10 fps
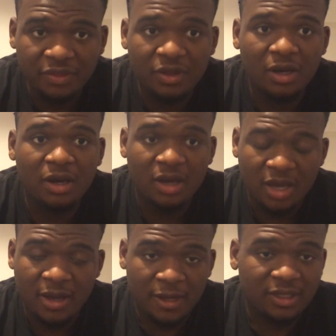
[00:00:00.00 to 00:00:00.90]
the
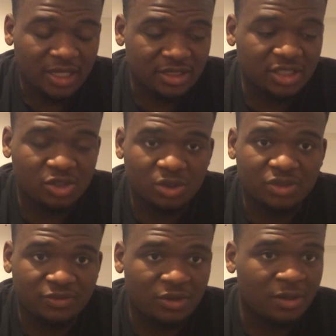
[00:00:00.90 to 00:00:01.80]
like this was
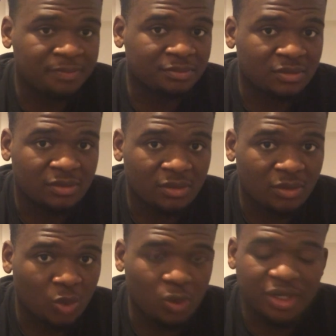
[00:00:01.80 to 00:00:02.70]
from
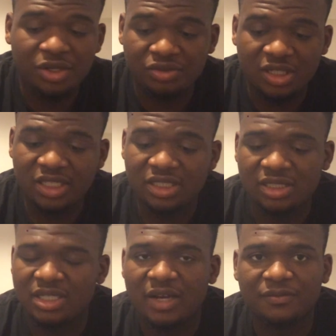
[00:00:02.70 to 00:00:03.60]
when it
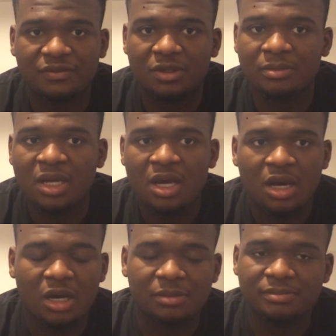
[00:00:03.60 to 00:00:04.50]
released not from
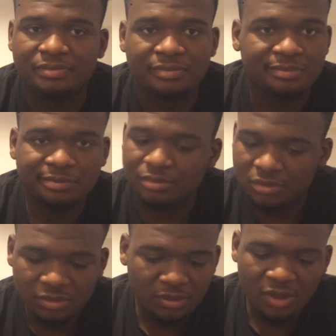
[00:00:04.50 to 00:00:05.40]
um
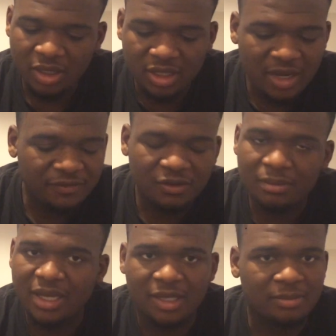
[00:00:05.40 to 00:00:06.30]
not
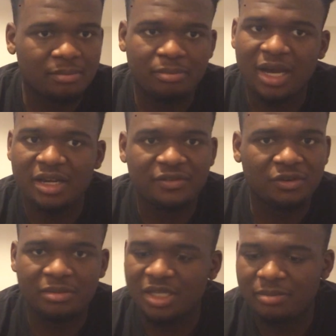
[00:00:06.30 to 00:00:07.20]
from like buying it
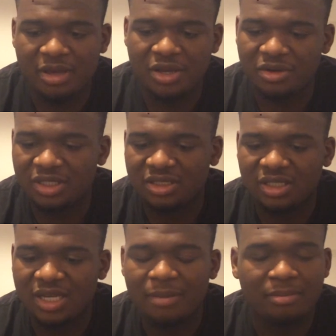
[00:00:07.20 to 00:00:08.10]
from ebay or
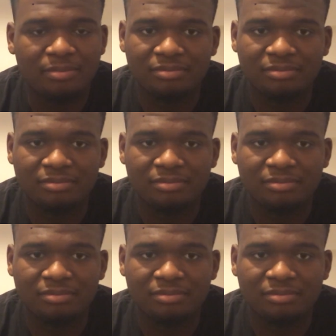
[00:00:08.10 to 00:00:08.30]
anything i